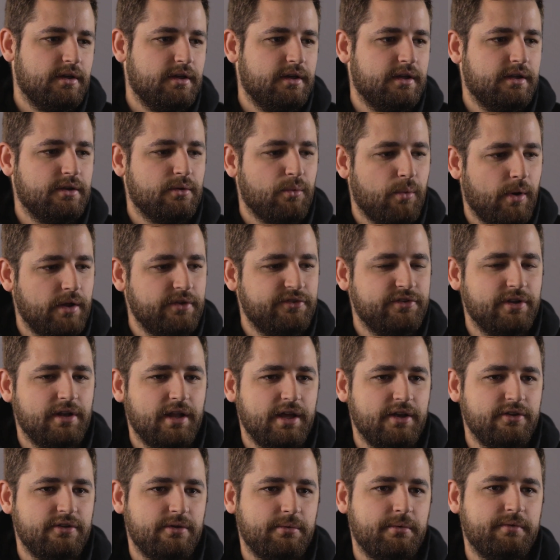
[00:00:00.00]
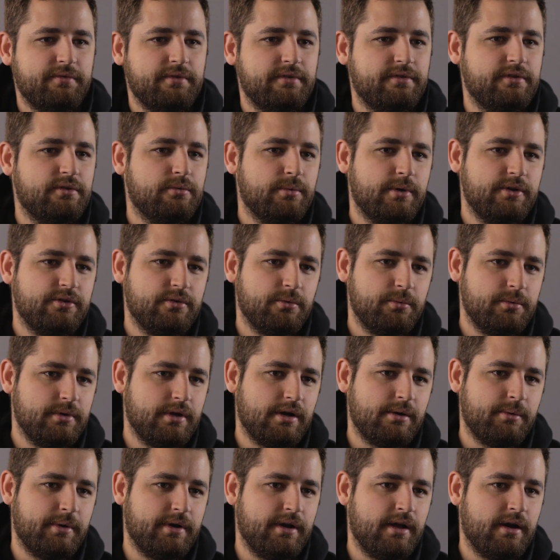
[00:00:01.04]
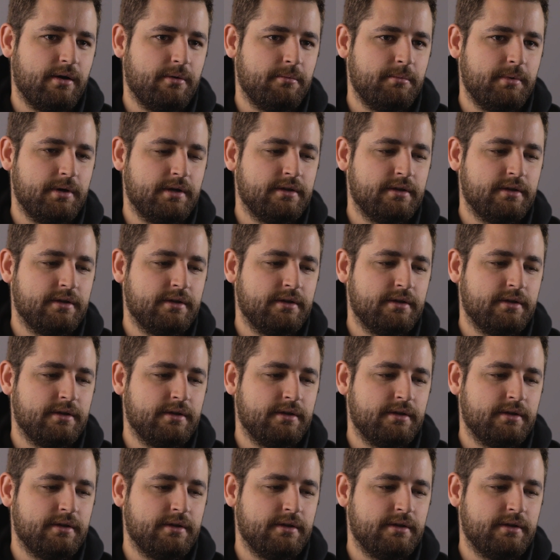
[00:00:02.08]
and quite challenging with the situation we are right now.